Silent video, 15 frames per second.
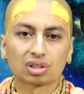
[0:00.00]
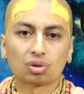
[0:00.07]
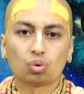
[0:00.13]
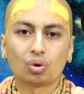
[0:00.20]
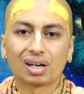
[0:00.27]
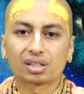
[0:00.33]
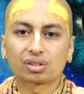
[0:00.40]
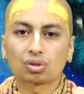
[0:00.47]

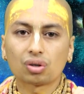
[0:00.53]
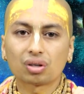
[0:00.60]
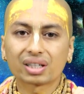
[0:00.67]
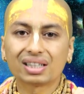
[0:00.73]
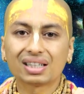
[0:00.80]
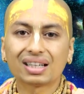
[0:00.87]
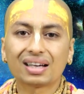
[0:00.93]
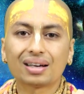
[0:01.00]
while
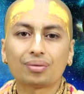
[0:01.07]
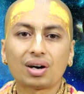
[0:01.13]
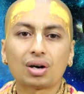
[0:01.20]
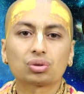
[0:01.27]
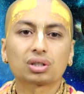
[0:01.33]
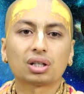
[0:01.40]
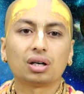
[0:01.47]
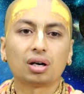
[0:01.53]
talking
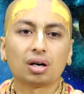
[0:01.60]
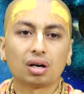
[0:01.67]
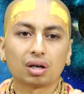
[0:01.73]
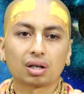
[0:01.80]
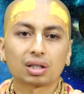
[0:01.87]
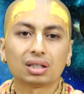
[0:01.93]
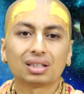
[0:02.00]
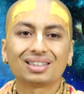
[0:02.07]
about
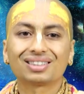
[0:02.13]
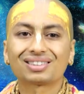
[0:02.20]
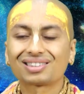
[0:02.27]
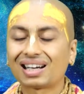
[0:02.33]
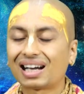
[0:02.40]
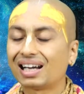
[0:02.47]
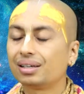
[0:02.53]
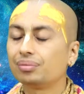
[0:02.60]
her
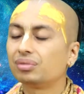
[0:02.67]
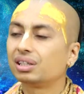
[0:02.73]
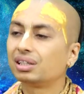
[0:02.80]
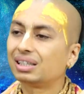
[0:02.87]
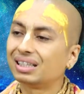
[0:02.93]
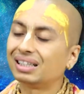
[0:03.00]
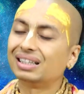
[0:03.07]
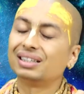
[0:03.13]
time
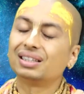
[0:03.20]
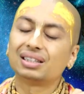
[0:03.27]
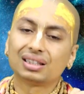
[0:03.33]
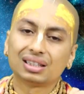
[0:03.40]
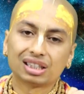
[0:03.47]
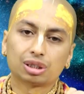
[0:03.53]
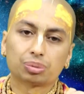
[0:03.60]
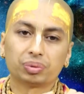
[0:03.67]
in
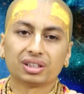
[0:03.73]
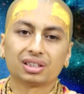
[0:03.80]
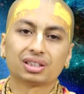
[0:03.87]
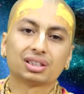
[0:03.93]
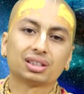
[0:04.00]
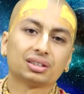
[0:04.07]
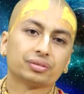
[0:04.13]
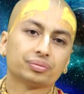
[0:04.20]

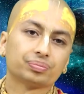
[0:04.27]
space.